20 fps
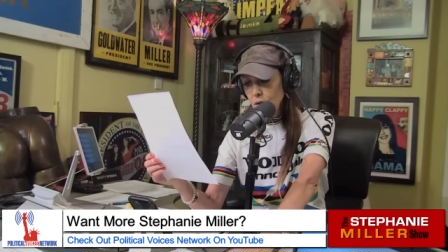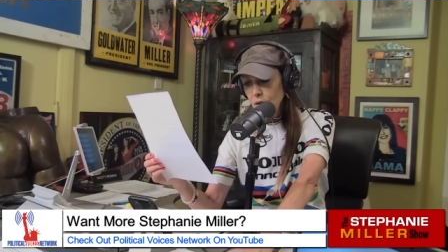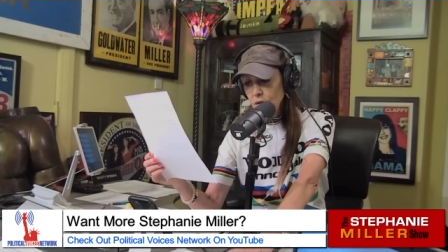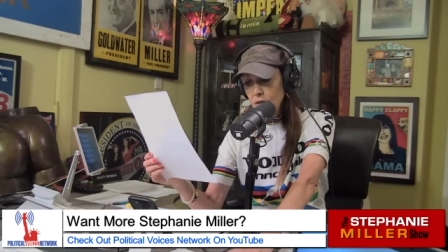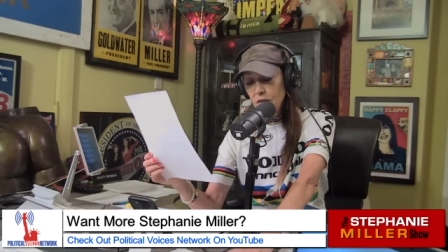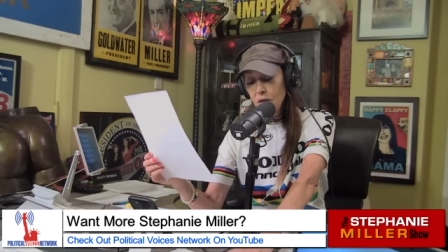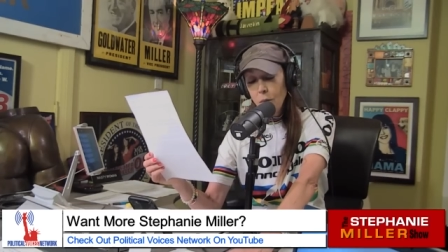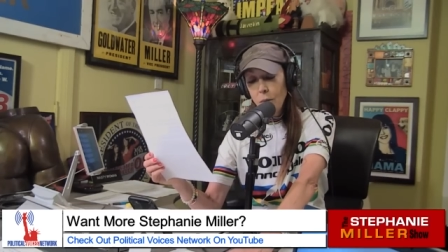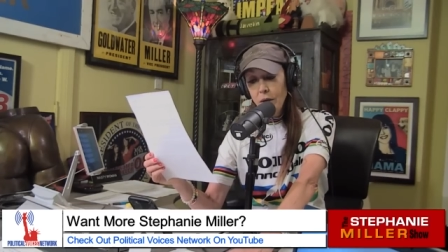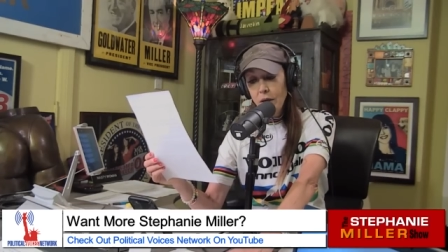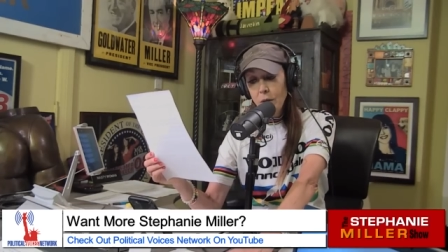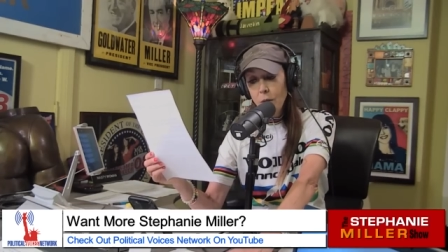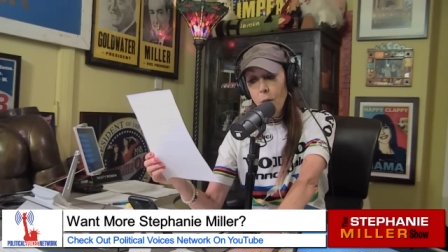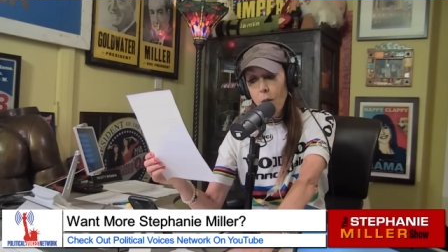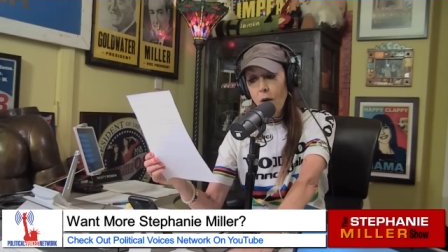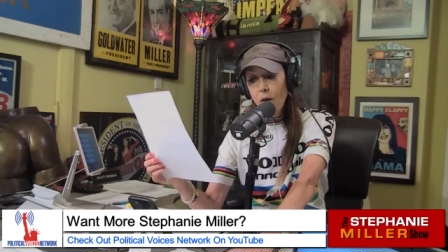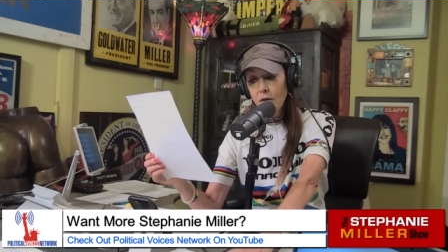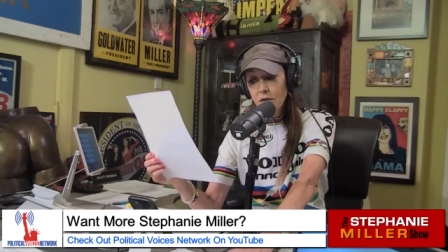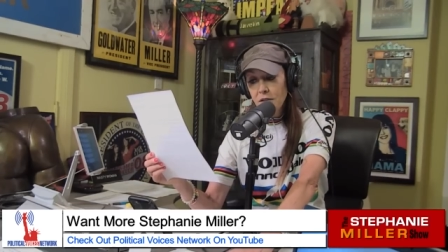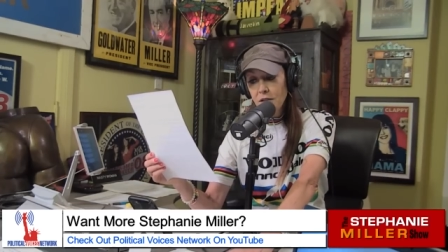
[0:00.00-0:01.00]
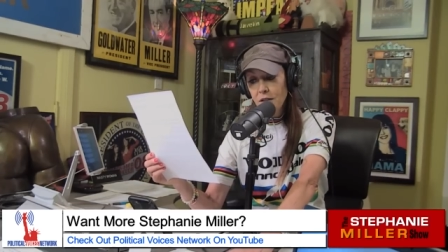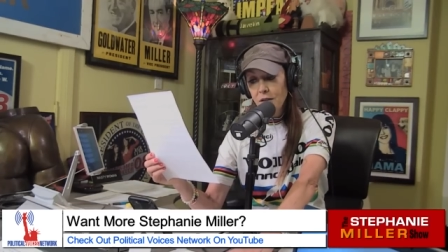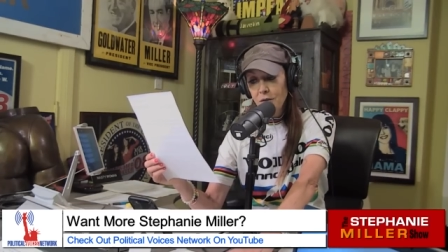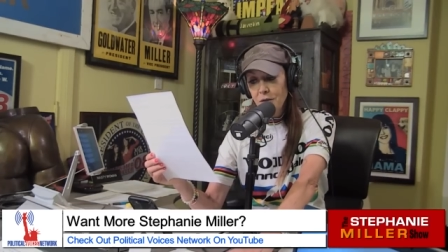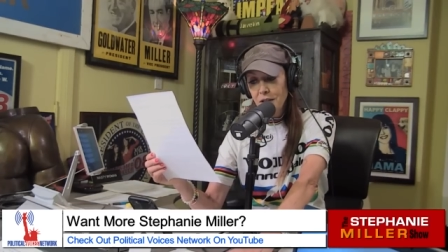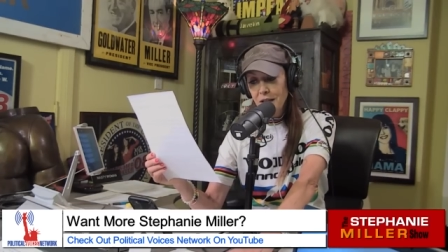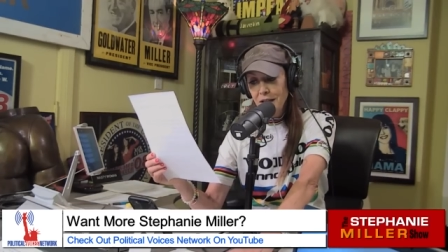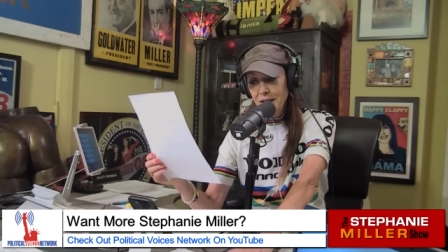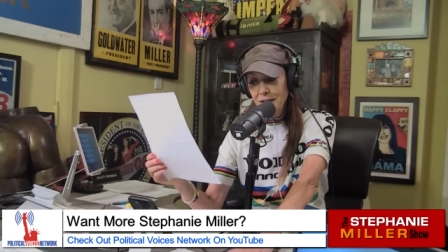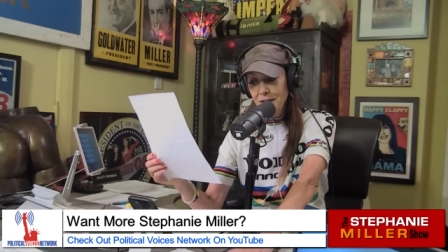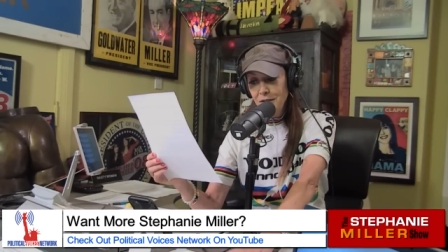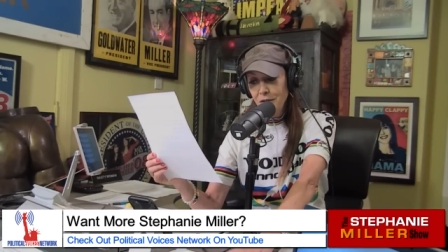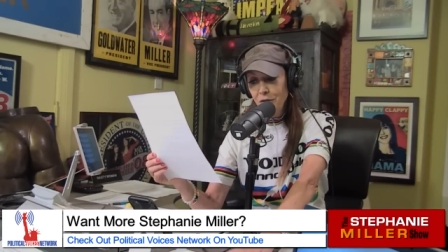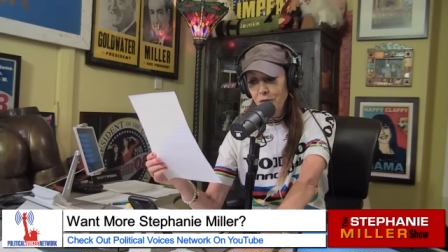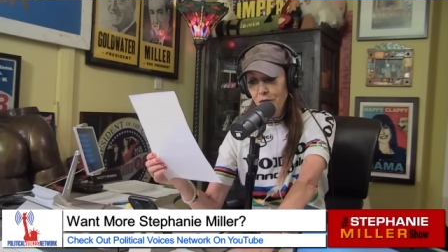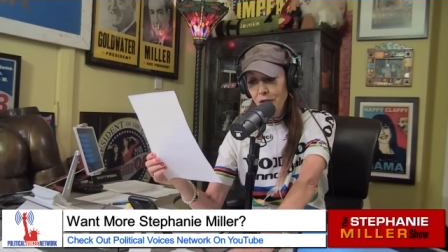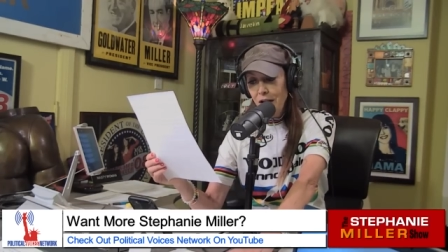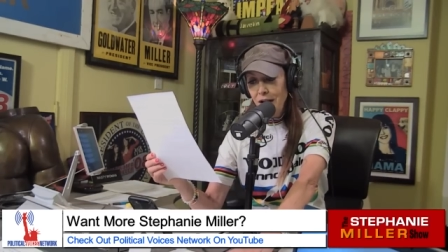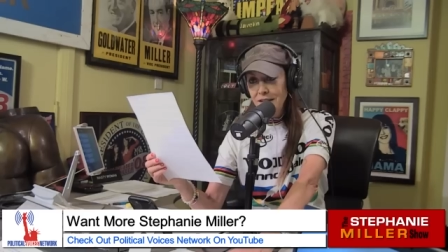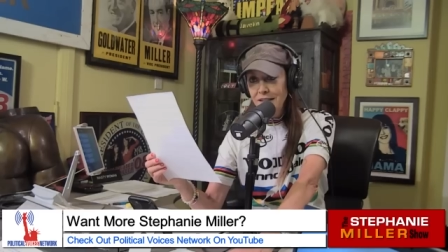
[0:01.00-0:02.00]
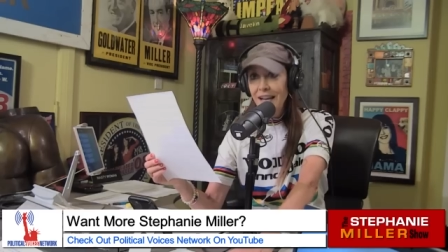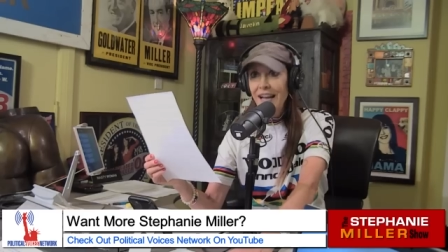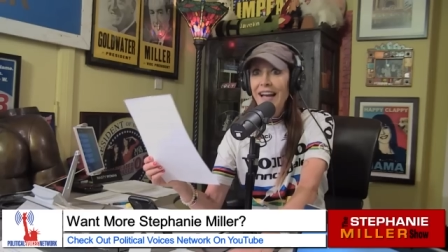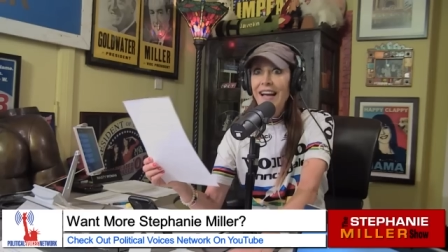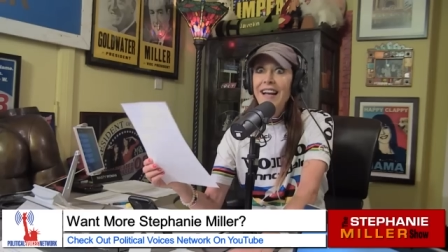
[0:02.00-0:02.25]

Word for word: So many walls closing in so fast.